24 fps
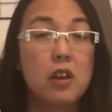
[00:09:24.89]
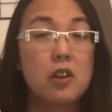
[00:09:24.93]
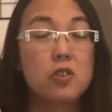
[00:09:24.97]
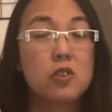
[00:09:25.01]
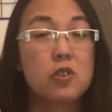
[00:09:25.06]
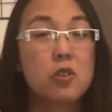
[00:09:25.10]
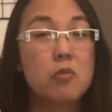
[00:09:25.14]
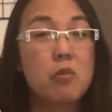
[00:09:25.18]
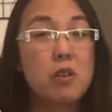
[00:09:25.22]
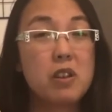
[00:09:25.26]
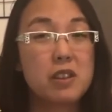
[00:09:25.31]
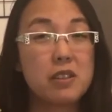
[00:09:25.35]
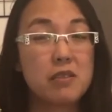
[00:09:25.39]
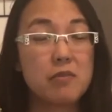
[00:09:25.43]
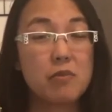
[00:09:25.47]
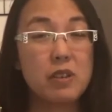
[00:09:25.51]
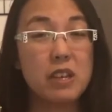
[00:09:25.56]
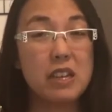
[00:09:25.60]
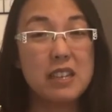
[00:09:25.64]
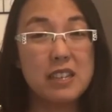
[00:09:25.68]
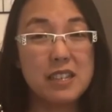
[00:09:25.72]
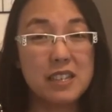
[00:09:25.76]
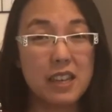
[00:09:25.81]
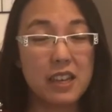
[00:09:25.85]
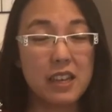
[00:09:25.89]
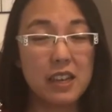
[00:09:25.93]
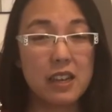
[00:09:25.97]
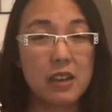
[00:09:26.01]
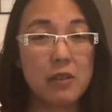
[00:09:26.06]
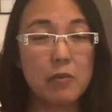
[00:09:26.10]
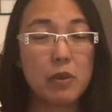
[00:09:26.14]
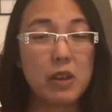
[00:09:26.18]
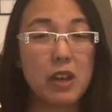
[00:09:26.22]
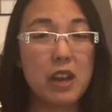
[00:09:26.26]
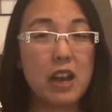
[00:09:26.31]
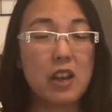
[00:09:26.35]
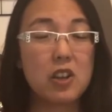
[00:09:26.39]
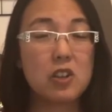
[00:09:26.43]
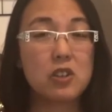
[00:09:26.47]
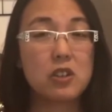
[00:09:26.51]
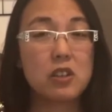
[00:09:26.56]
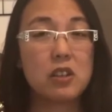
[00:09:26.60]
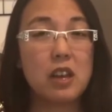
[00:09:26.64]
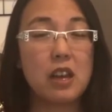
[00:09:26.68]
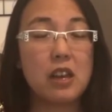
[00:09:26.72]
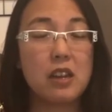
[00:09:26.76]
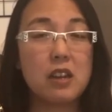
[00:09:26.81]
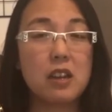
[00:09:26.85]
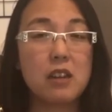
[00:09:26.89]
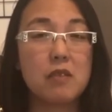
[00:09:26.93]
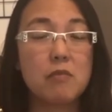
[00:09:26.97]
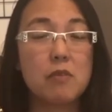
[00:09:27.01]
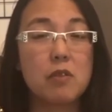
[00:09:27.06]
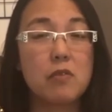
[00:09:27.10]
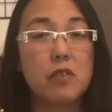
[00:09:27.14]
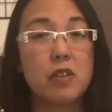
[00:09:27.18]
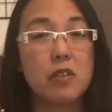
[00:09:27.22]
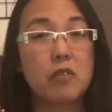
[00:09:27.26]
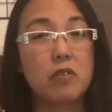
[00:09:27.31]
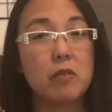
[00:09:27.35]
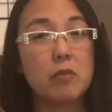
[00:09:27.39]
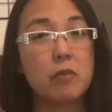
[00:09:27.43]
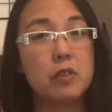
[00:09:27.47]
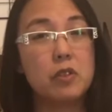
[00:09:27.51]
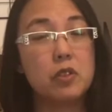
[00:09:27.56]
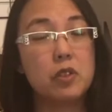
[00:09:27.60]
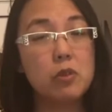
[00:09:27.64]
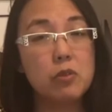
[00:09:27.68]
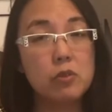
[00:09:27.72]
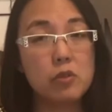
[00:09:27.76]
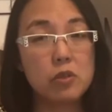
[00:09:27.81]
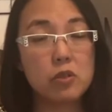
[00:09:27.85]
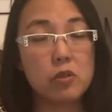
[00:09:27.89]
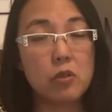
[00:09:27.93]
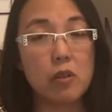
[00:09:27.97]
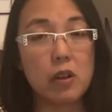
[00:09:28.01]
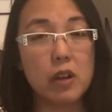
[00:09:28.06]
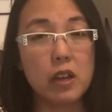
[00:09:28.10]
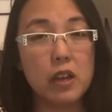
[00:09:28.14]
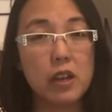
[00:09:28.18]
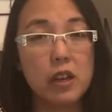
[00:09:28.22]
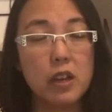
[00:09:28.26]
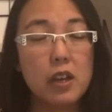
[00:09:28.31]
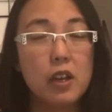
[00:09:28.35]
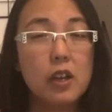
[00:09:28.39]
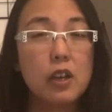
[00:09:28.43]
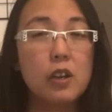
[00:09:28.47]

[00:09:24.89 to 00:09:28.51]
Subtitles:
So what we did, we actually ended up moving from a 2-story